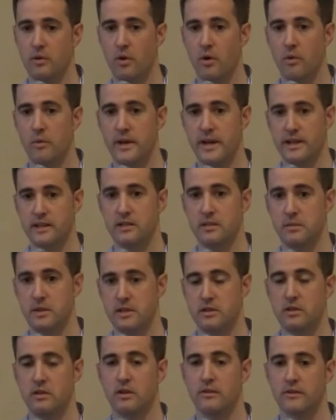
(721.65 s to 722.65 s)

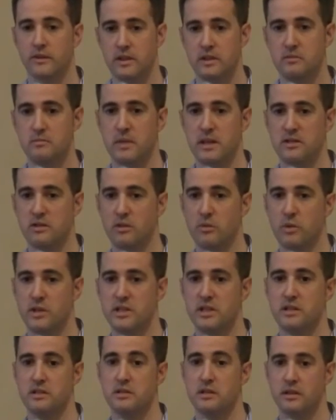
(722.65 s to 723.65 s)
overactivation of this muscle
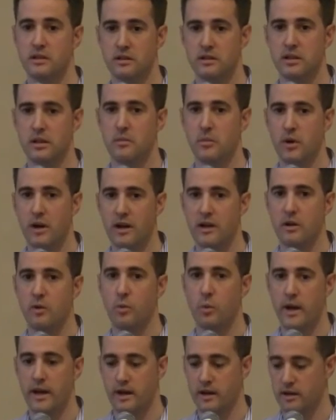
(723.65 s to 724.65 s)
which is temporarily
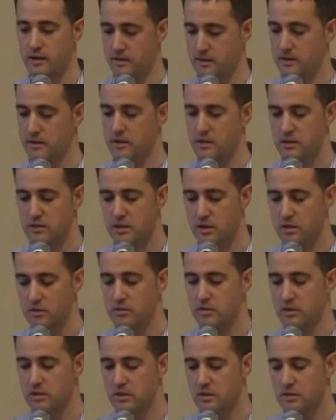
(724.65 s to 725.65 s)
weak.
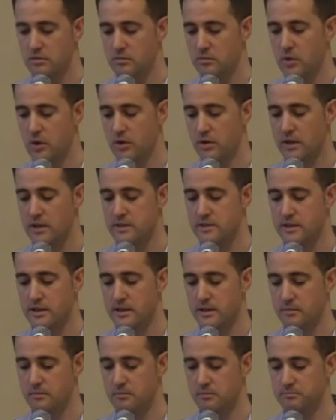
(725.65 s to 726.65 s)
So more or less
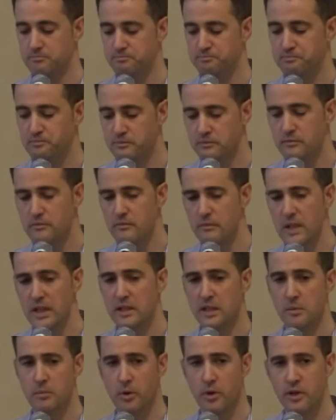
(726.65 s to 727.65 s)

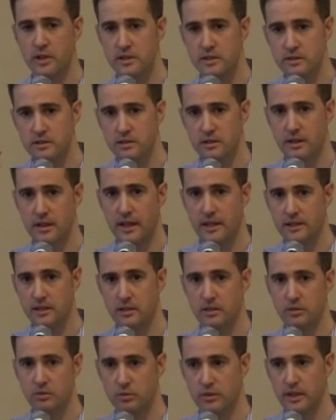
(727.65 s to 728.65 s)
the point is
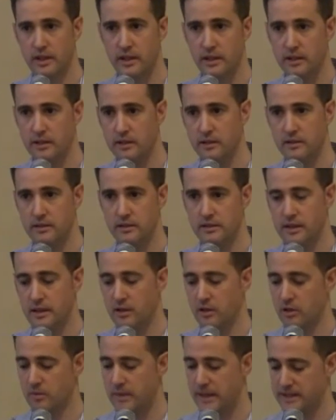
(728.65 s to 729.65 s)
getting to the
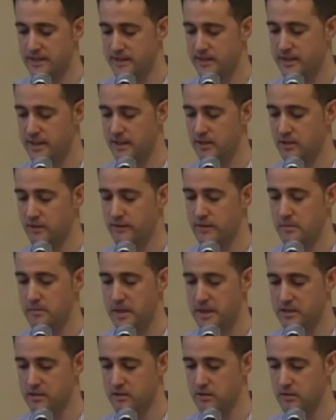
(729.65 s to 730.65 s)
normal state of the
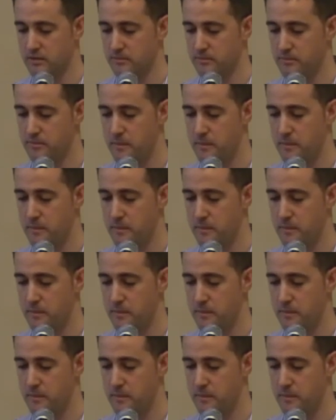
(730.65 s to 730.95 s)
muscle.